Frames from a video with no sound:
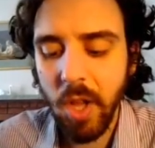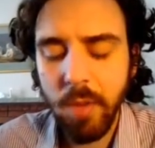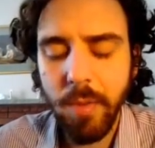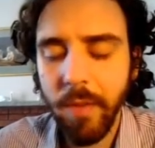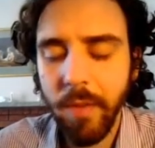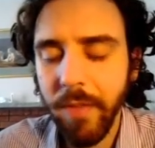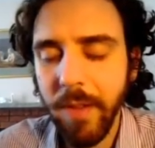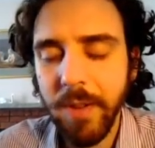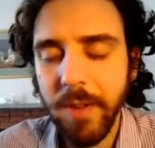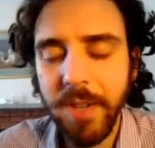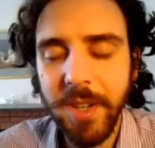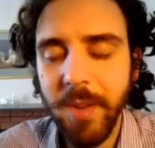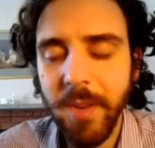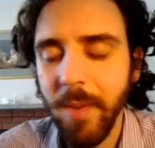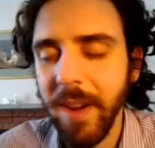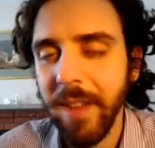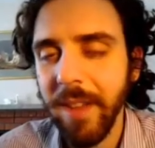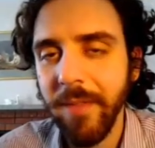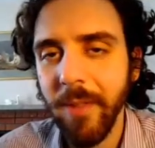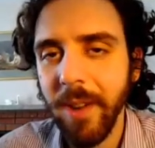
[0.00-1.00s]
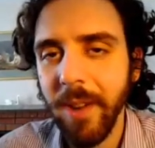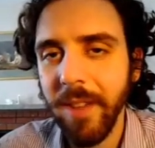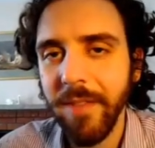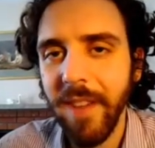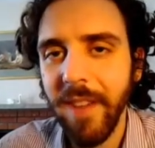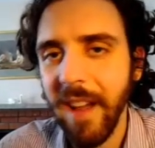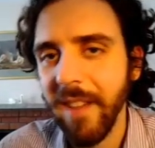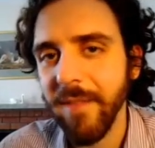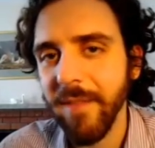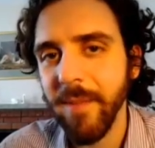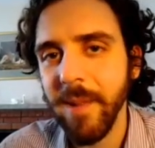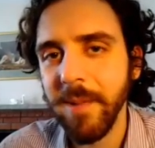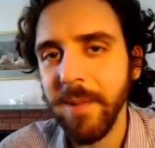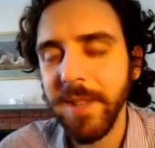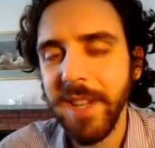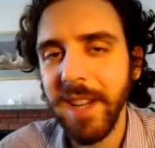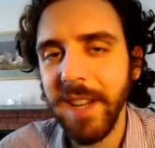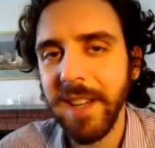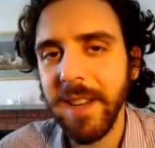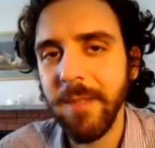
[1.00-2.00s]
Global Future 2045
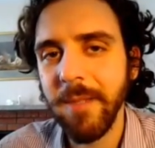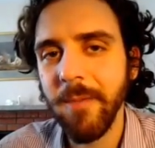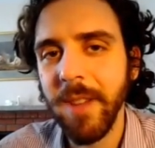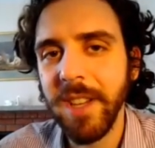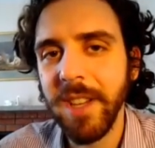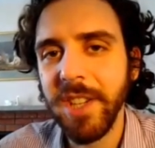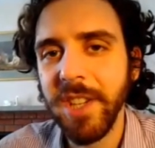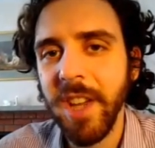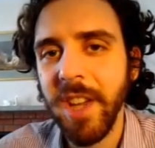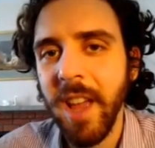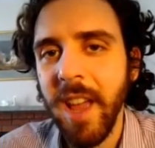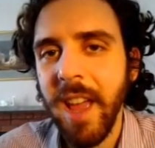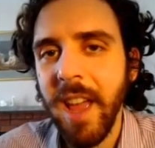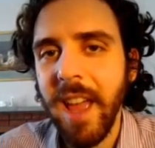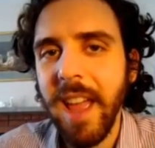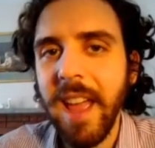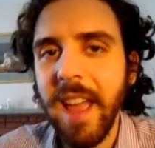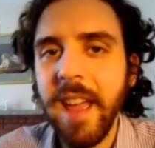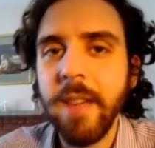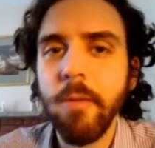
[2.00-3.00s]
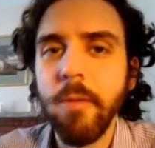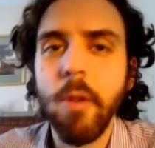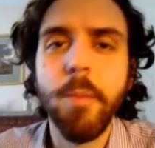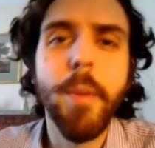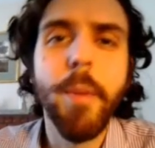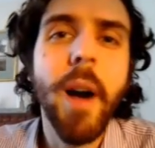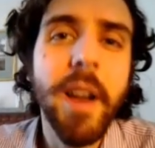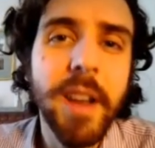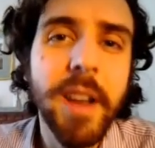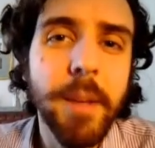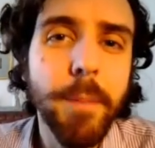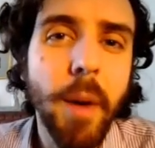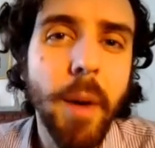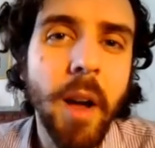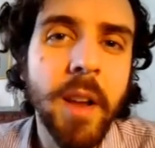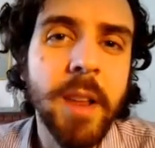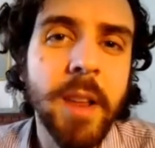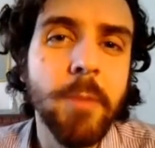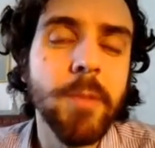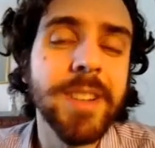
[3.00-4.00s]
project, in which a robotic
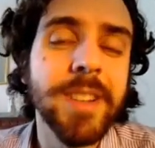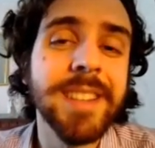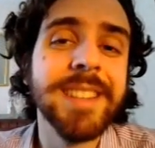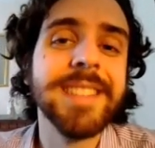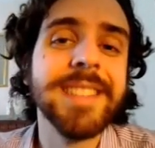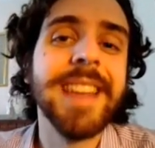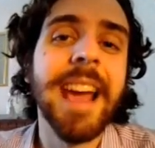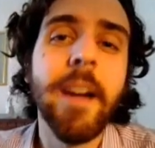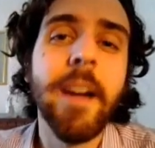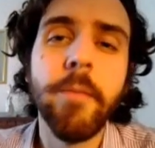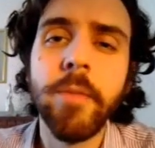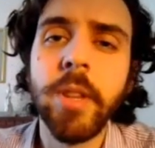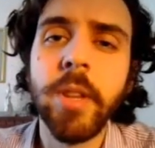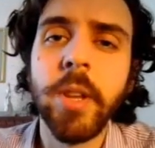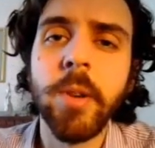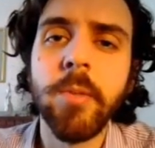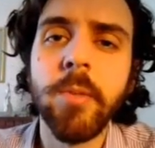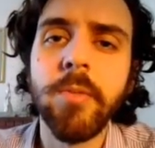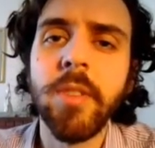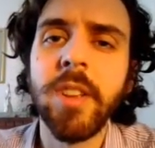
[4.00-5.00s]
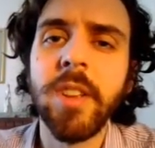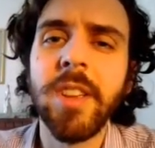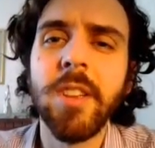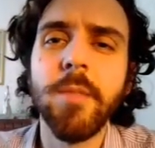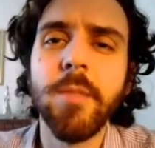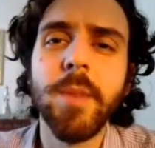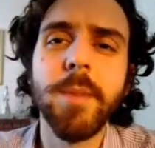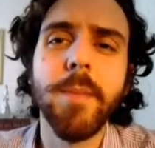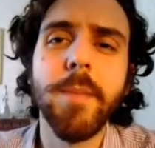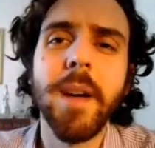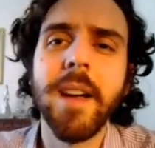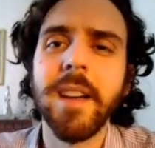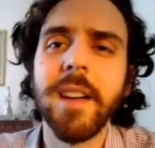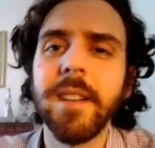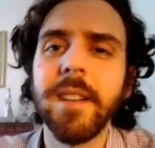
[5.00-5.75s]
body would download the human